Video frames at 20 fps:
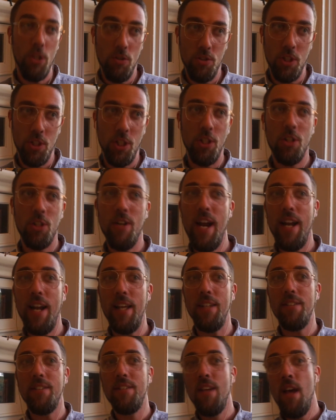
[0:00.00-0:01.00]
using your
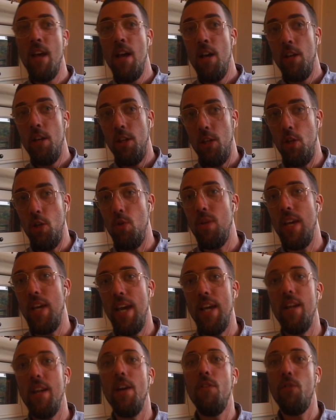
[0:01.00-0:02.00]
credits, you
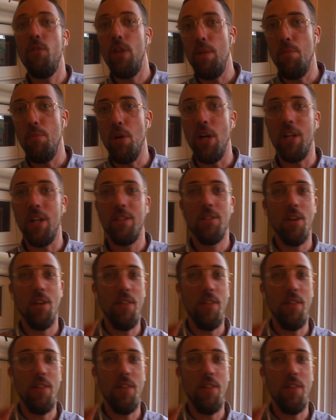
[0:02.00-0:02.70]
get a free book.